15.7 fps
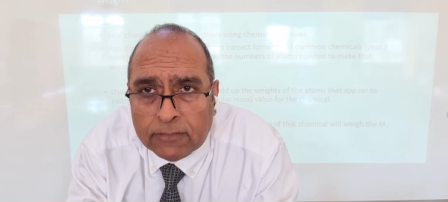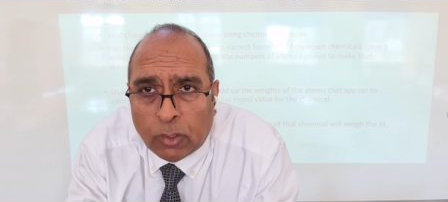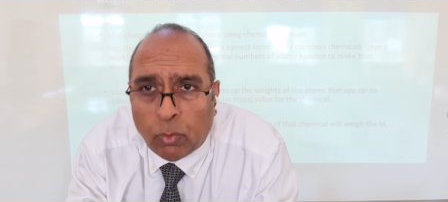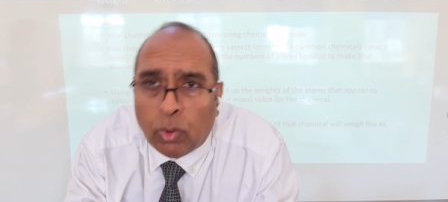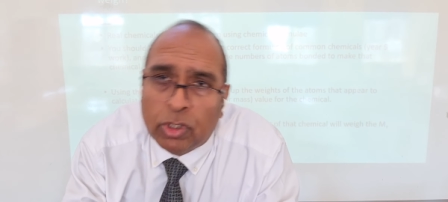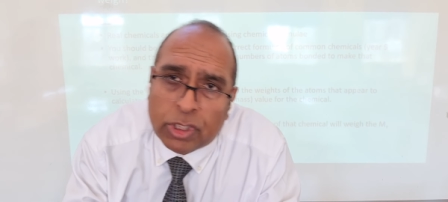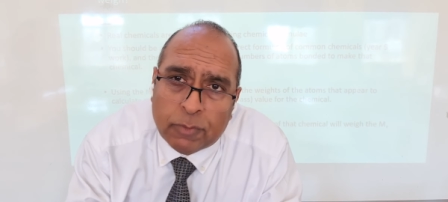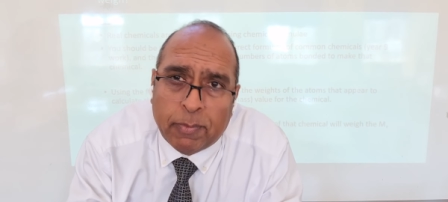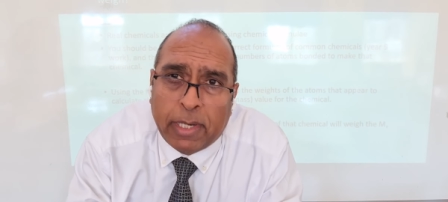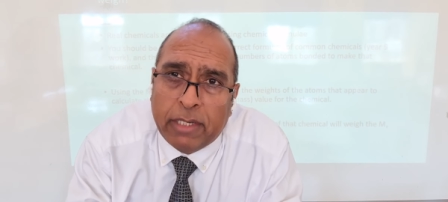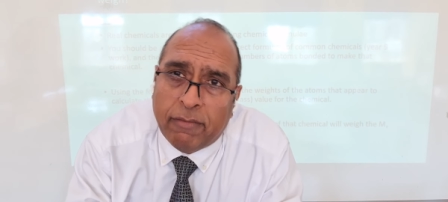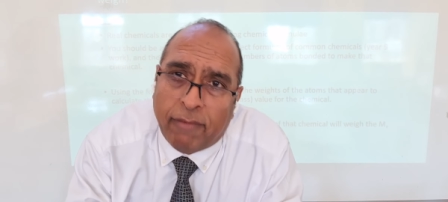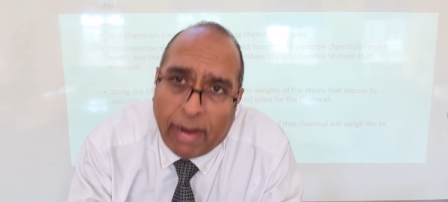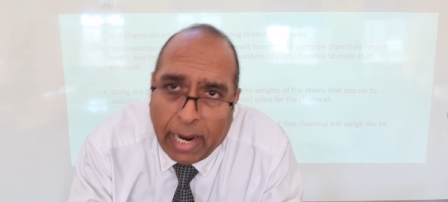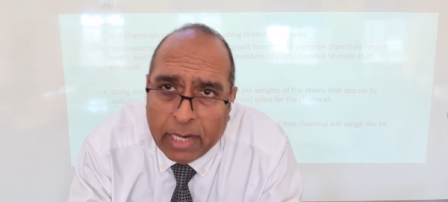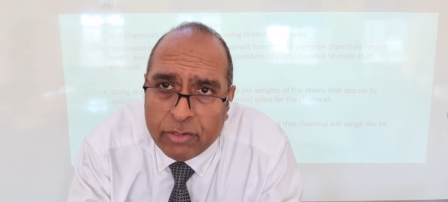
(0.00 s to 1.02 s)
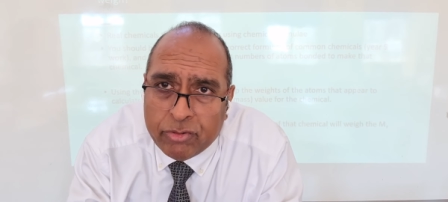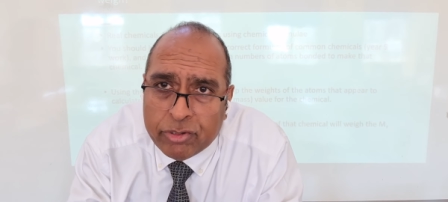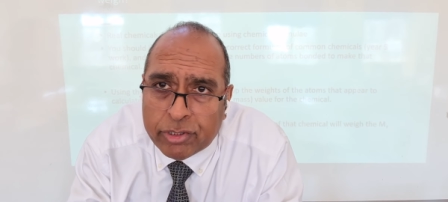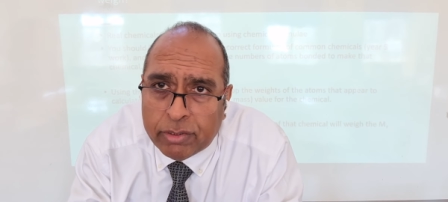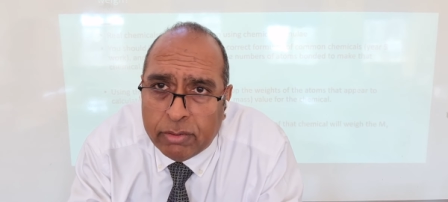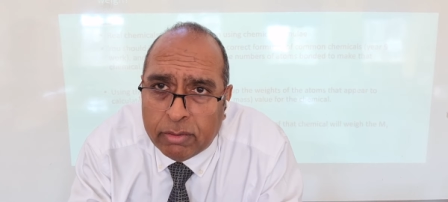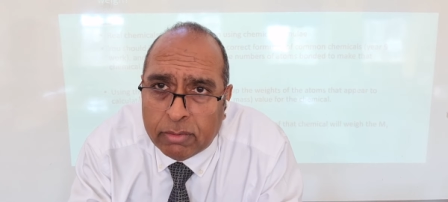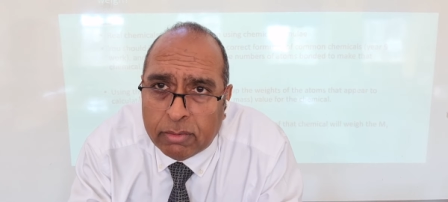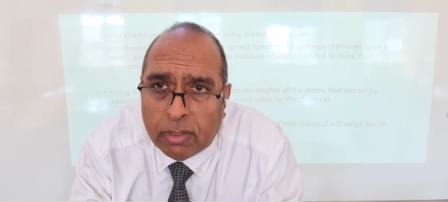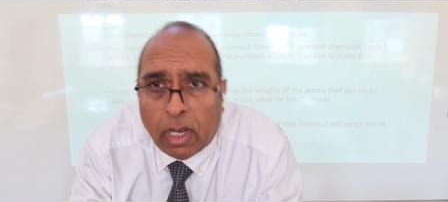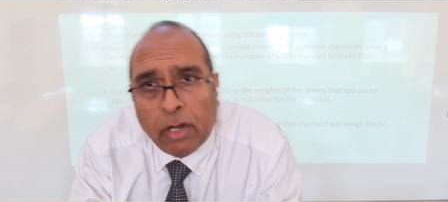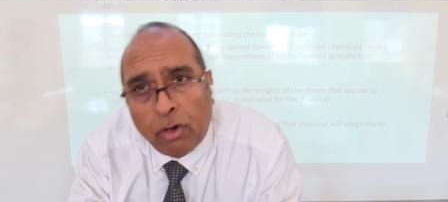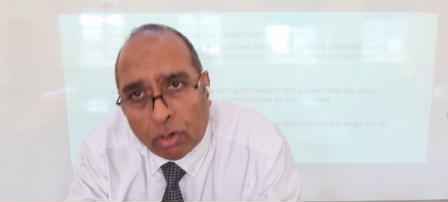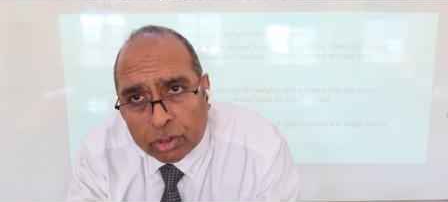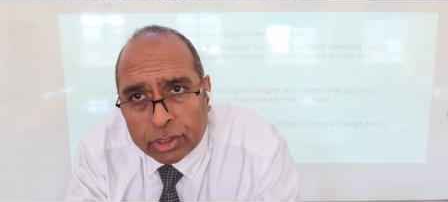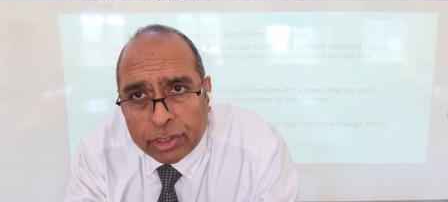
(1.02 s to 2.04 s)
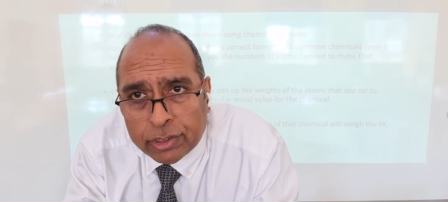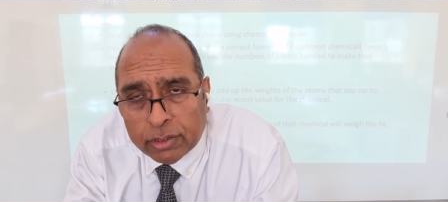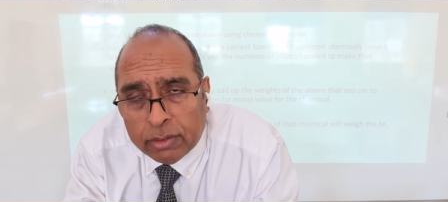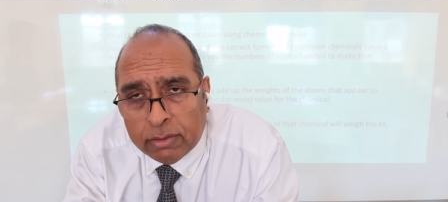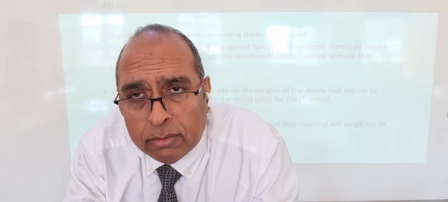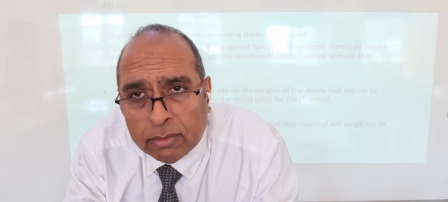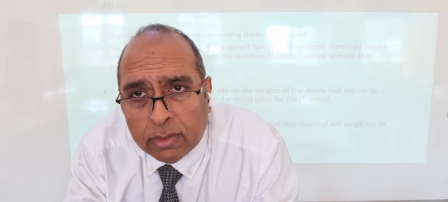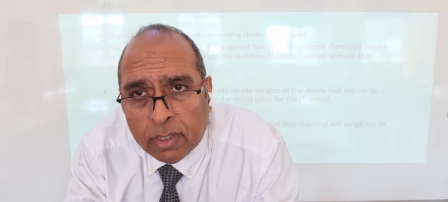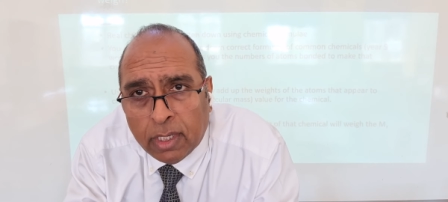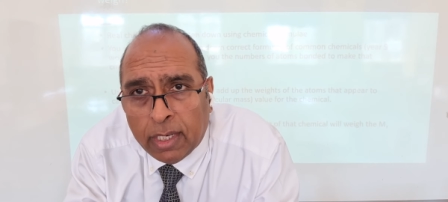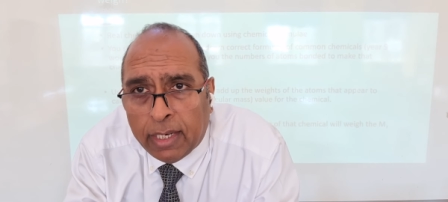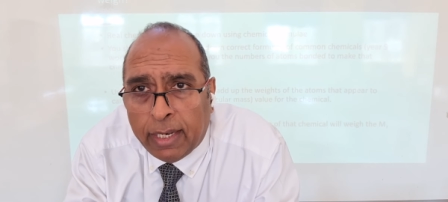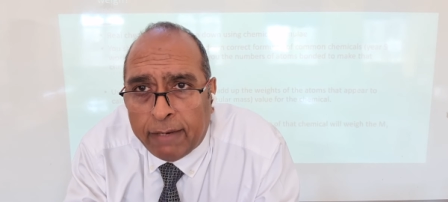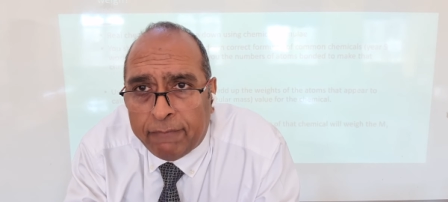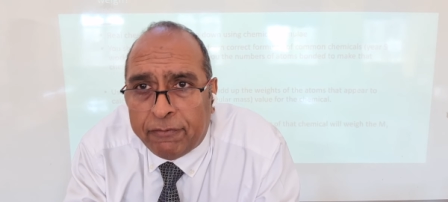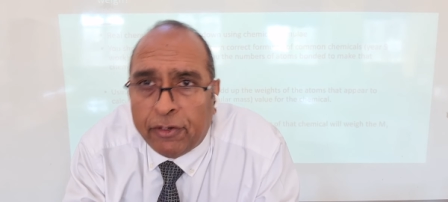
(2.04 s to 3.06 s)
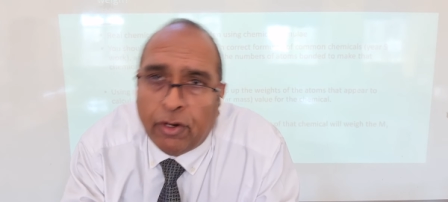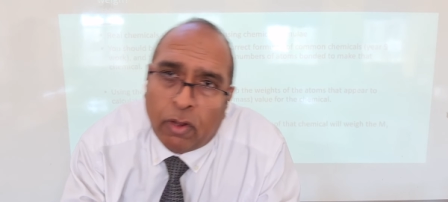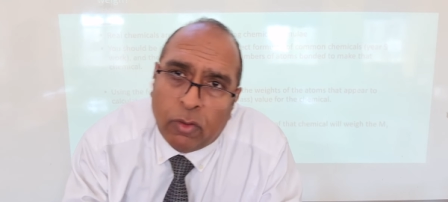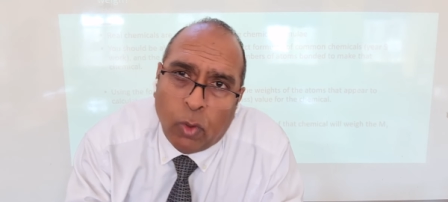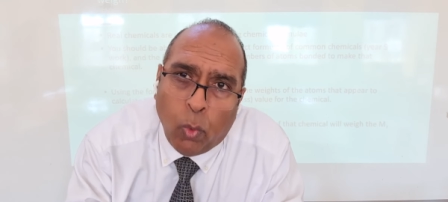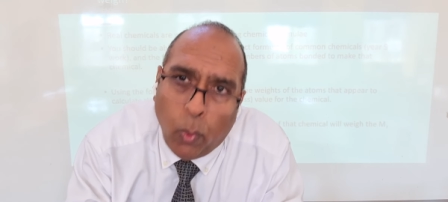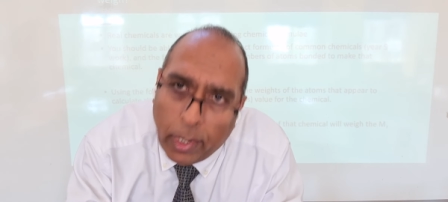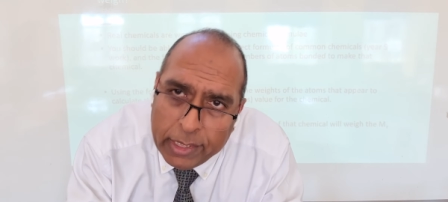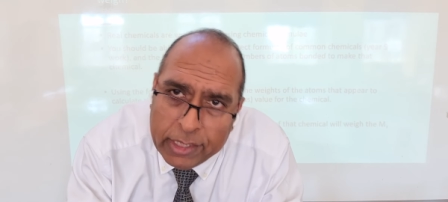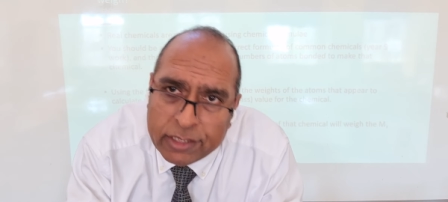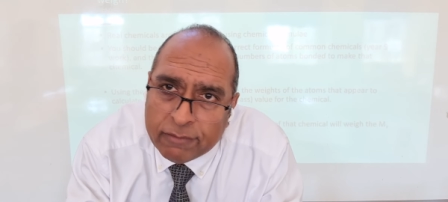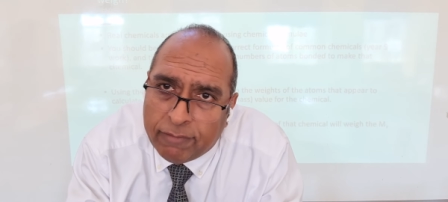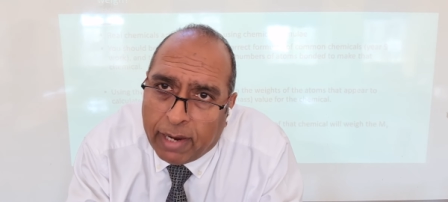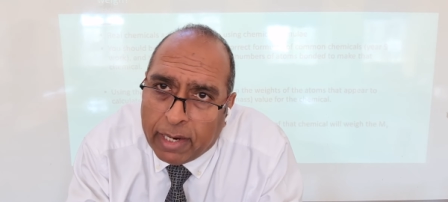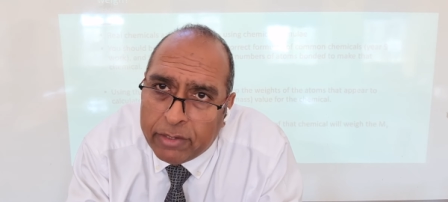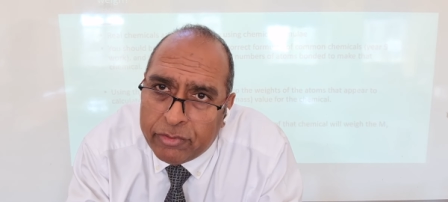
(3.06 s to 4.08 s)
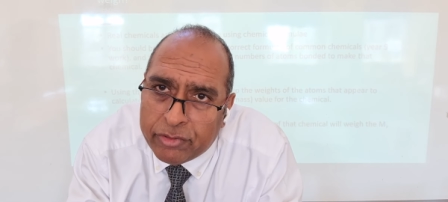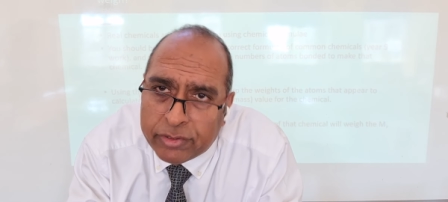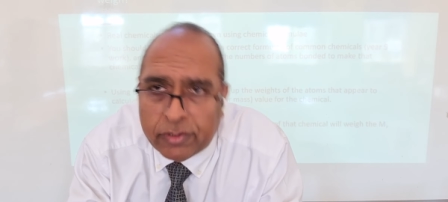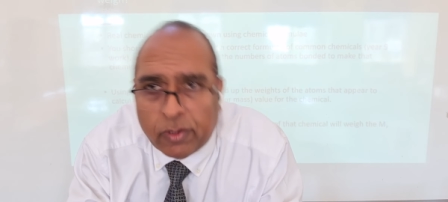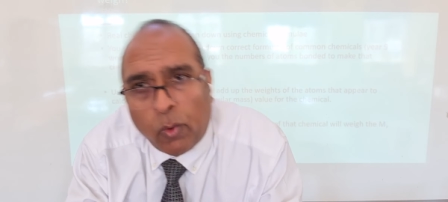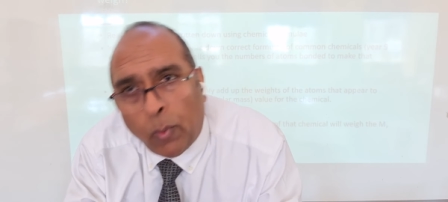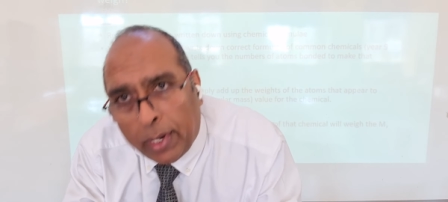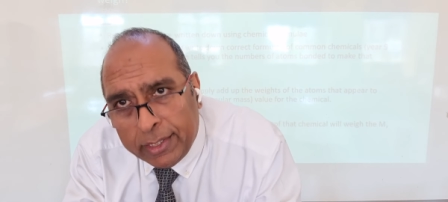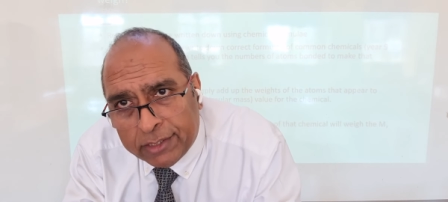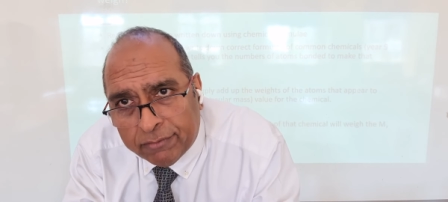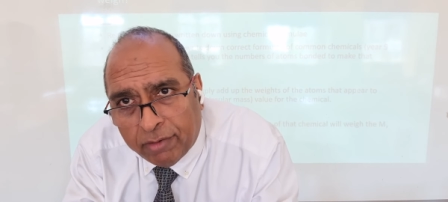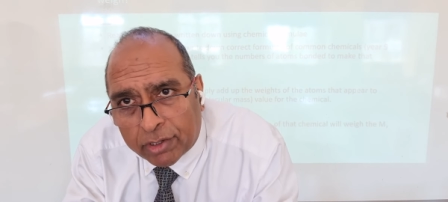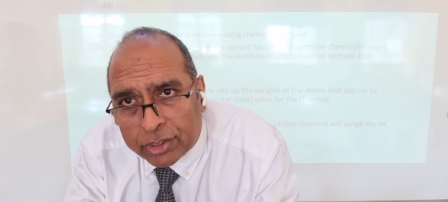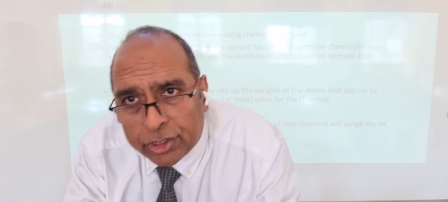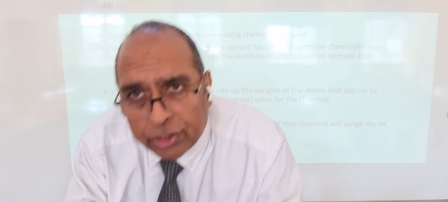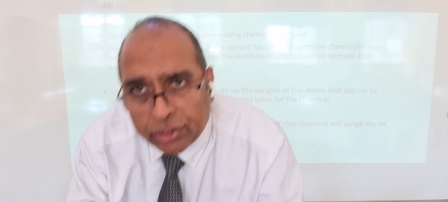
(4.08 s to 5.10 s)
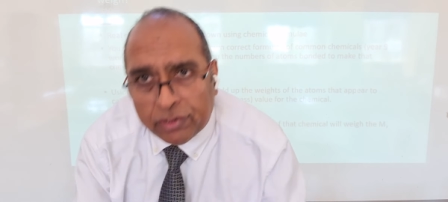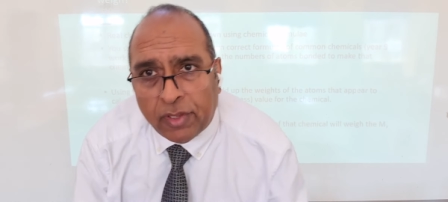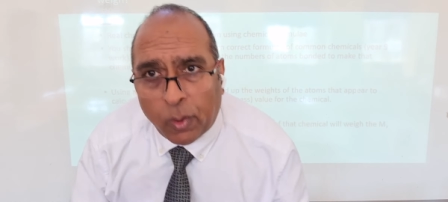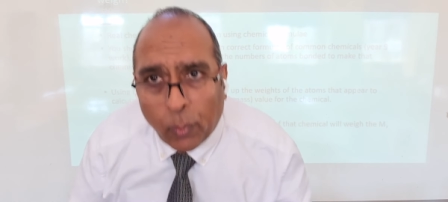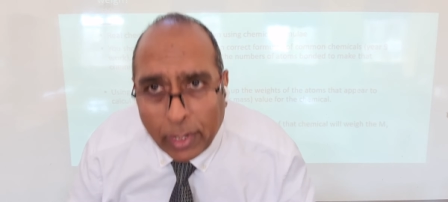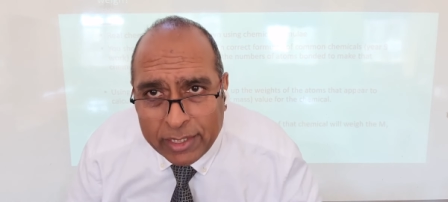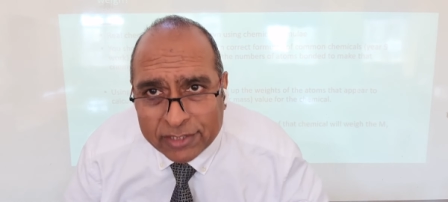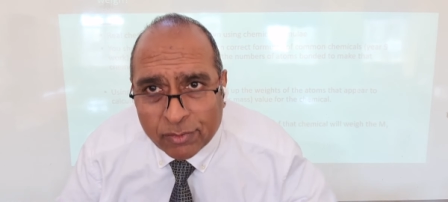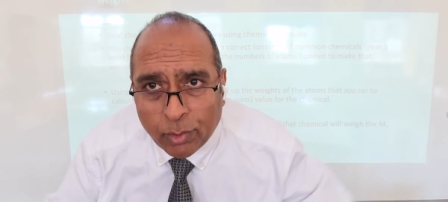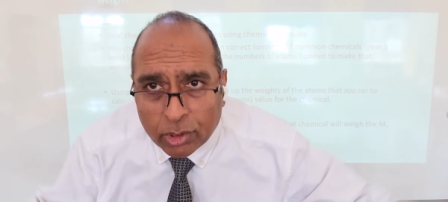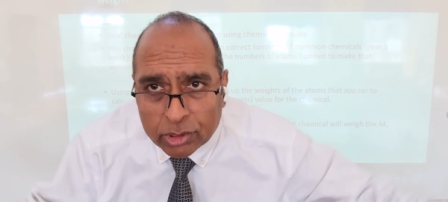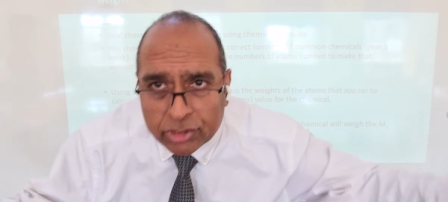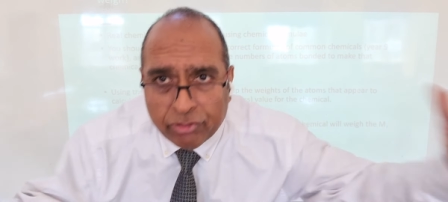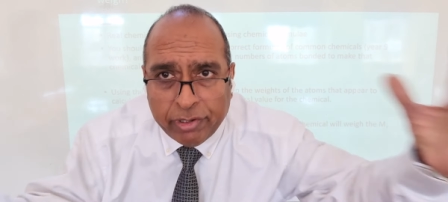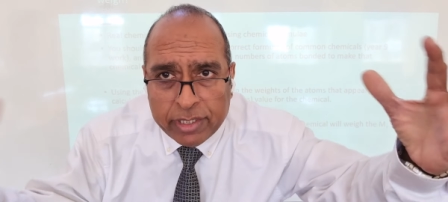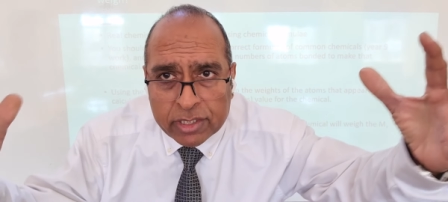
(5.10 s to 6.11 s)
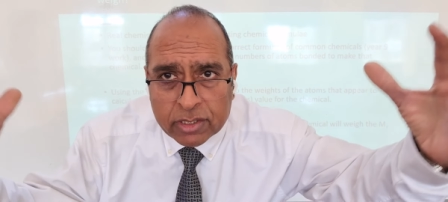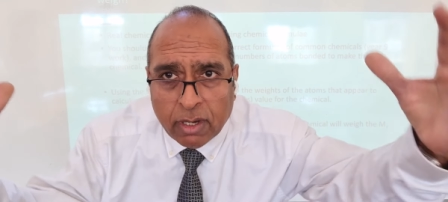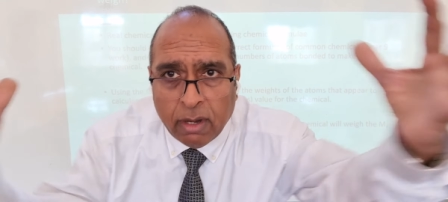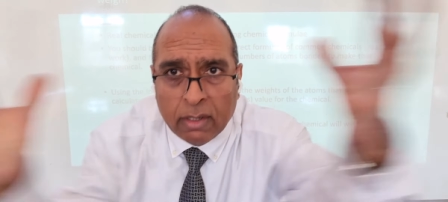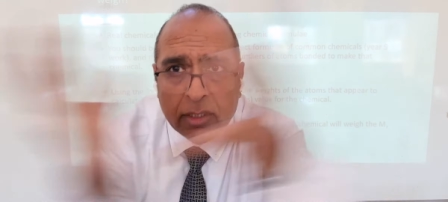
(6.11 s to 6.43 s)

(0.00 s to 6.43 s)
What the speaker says: Water made of hydrogen and oxygen. If you know the weight of hydrogen, the weight of oxygen, the weight of water is